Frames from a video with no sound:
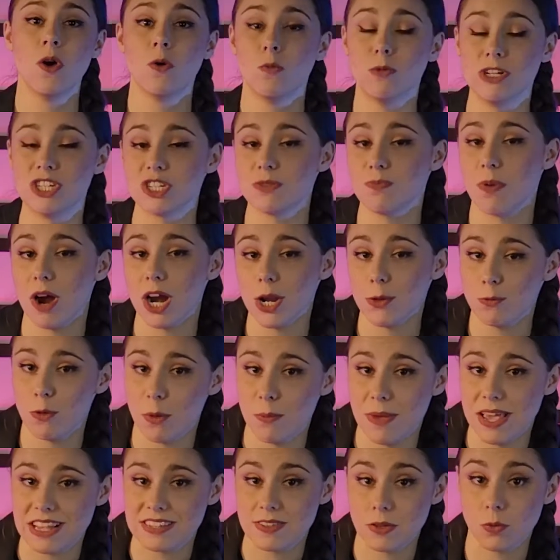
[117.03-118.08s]
which is part of what
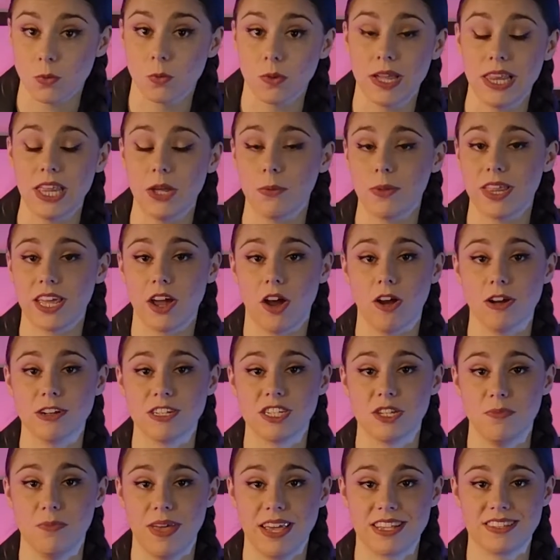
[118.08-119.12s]
makes it really, really hard
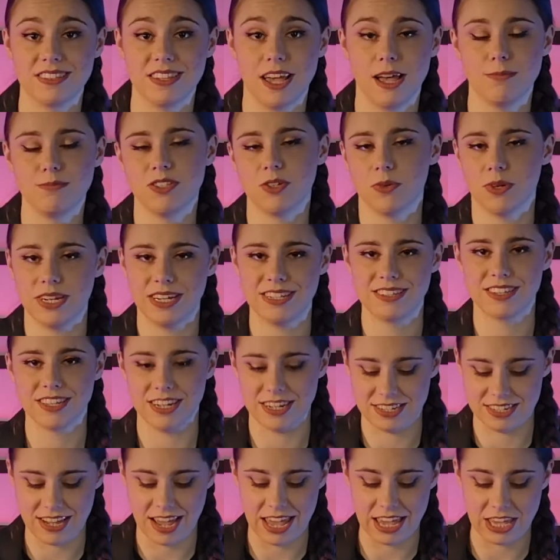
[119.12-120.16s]
to mix up. So it is going to
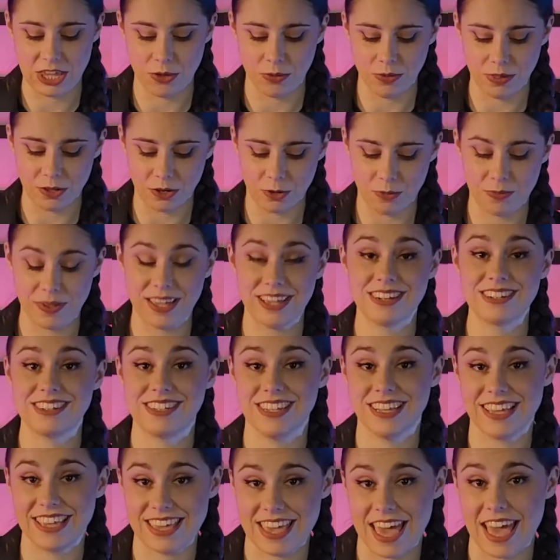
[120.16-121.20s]
take you a little bit
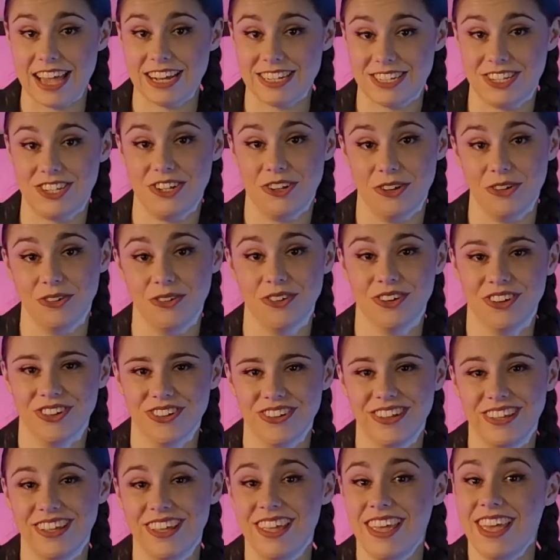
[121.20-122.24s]
to get to
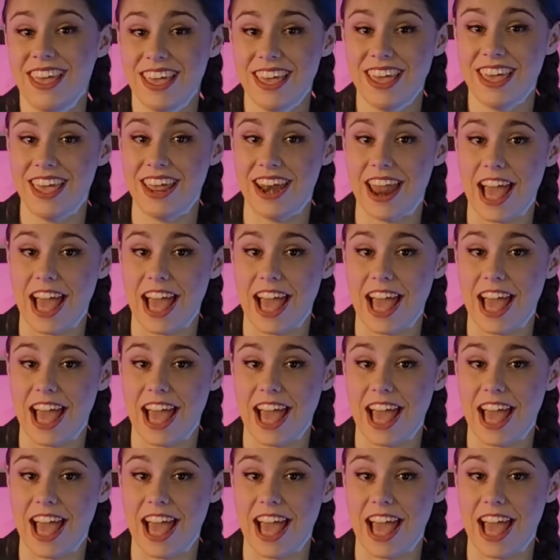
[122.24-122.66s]
an